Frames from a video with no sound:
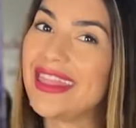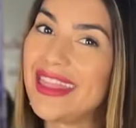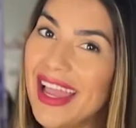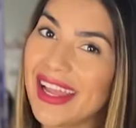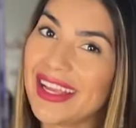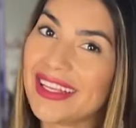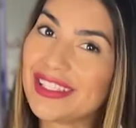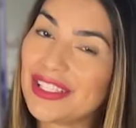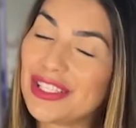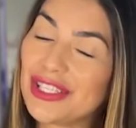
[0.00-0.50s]

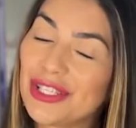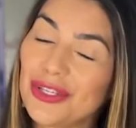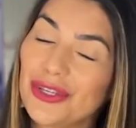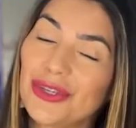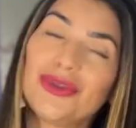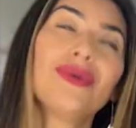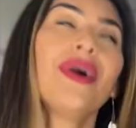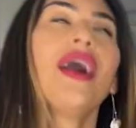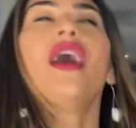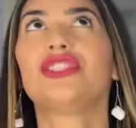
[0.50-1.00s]
Thanks
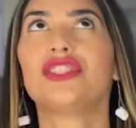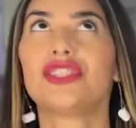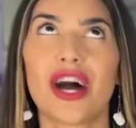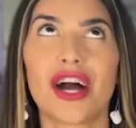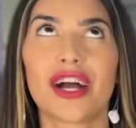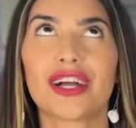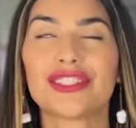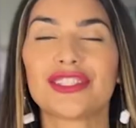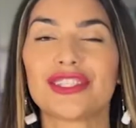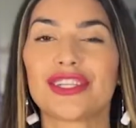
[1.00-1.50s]
to
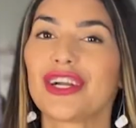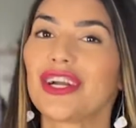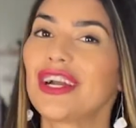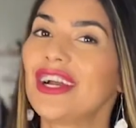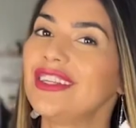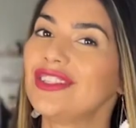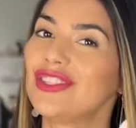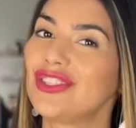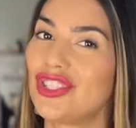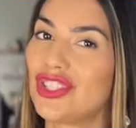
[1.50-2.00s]

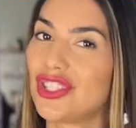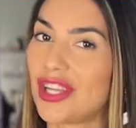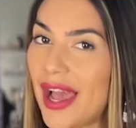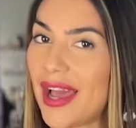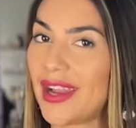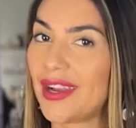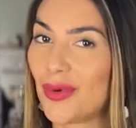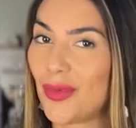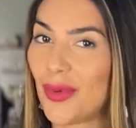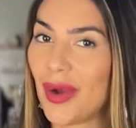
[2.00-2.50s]
Dr.
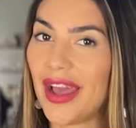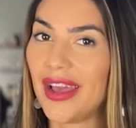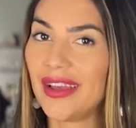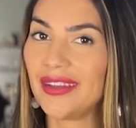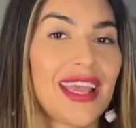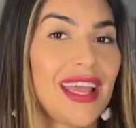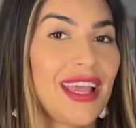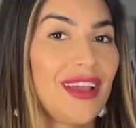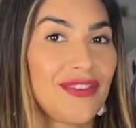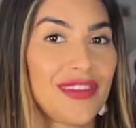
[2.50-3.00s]
Chettawut.
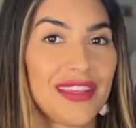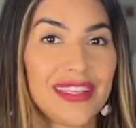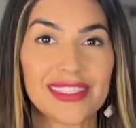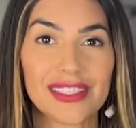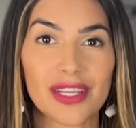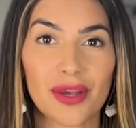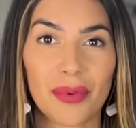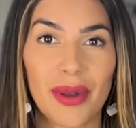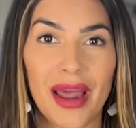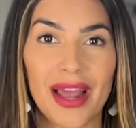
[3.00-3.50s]
If he's
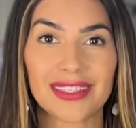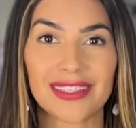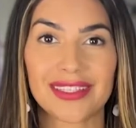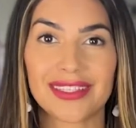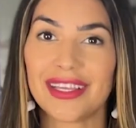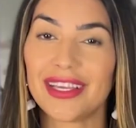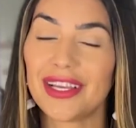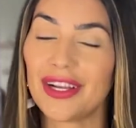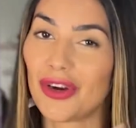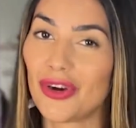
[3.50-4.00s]
still
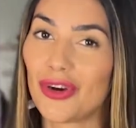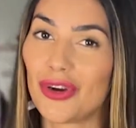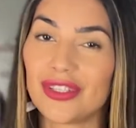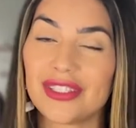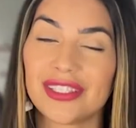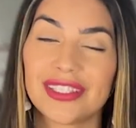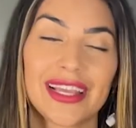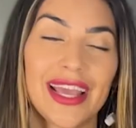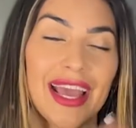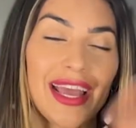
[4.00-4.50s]
practicing,
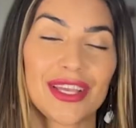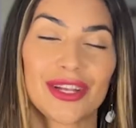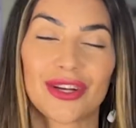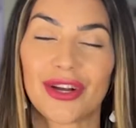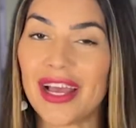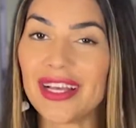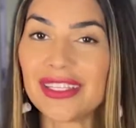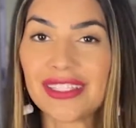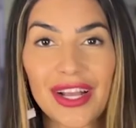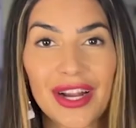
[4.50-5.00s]
girls, get your
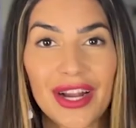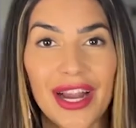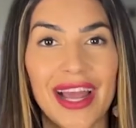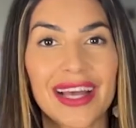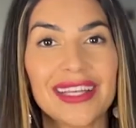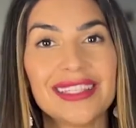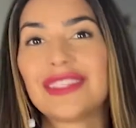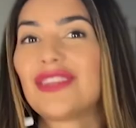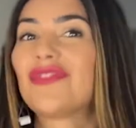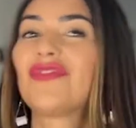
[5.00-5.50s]

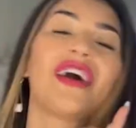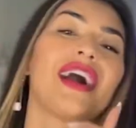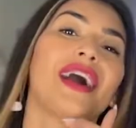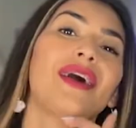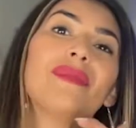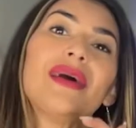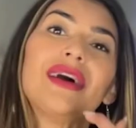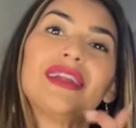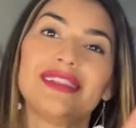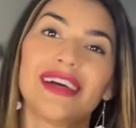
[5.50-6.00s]
SRS
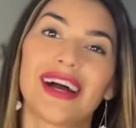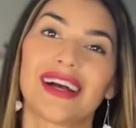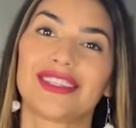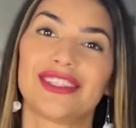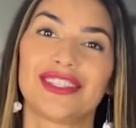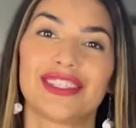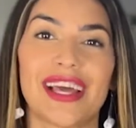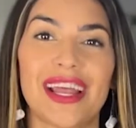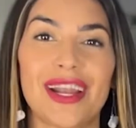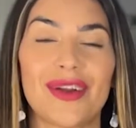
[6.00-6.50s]
from
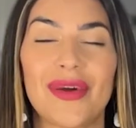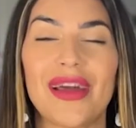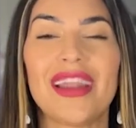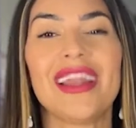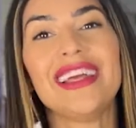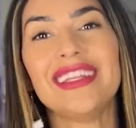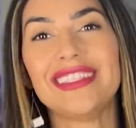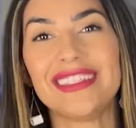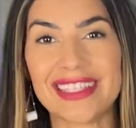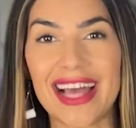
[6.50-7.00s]
Dr.
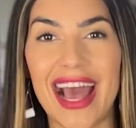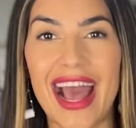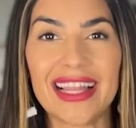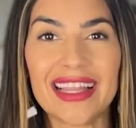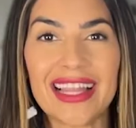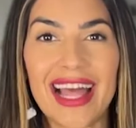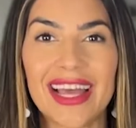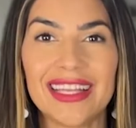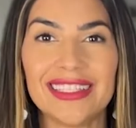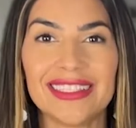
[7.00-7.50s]
Chettawut in
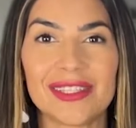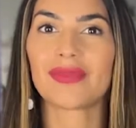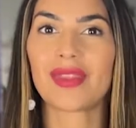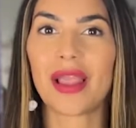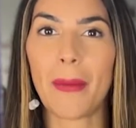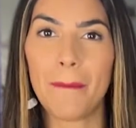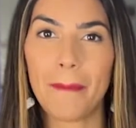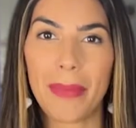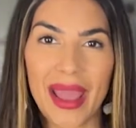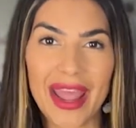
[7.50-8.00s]
Thailand,
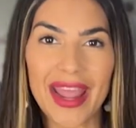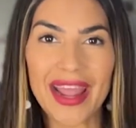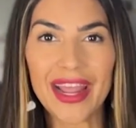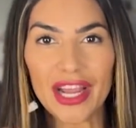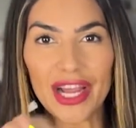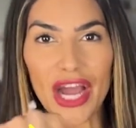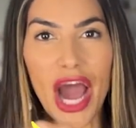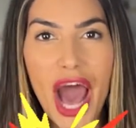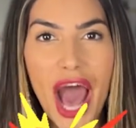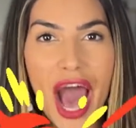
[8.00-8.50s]

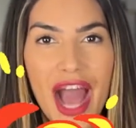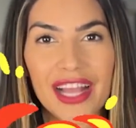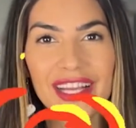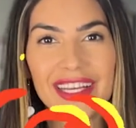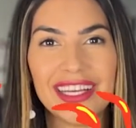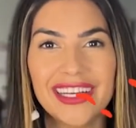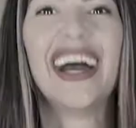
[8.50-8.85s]
Bangkok.